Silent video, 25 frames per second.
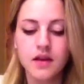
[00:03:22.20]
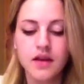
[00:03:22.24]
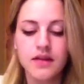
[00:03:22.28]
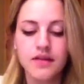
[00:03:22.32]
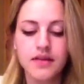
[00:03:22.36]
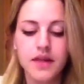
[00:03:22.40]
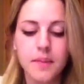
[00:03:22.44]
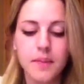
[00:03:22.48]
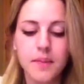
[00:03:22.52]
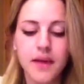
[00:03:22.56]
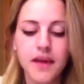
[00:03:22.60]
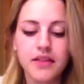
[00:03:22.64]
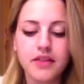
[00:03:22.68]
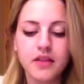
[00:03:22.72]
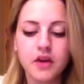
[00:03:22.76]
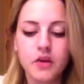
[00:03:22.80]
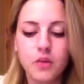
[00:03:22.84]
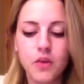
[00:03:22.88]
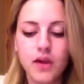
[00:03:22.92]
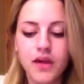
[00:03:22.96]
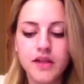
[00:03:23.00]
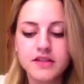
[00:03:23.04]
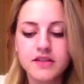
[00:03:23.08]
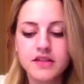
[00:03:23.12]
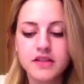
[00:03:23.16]
They make their
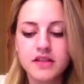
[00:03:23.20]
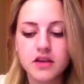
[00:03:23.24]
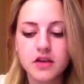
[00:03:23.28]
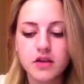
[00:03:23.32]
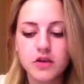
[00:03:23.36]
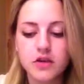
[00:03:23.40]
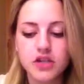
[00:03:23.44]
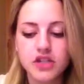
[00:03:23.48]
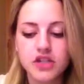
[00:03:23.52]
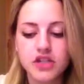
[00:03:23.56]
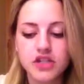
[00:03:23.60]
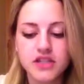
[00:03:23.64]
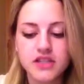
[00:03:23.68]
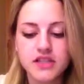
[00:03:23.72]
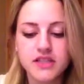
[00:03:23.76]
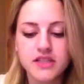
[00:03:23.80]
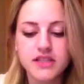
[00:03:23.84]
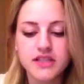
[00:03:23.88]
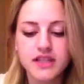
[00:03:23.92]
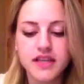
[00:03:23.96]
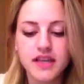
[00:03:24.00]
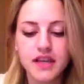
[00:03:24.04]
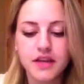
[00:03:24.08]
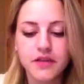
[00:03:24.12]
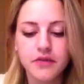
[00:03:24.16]
way to the ocean
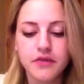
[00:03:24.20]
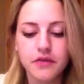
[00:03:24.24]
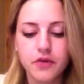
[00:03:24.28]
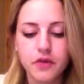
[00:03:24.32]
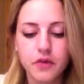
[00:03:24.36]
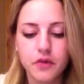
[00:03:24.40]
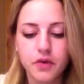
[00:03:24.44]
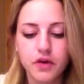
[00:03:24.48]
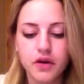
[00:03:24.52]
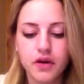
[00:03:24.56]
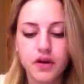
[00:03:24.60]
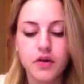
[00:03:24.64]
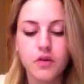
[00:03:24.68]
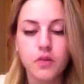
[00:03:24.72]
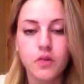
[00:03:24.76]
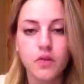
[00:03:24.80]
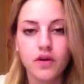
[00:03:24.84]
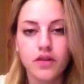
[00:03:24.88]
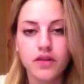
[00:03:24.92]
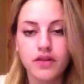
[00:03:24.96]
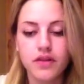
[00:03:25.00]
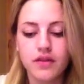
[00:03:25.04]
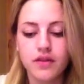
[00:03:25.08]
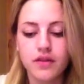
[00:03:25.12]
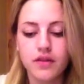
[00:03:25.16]
sea floor where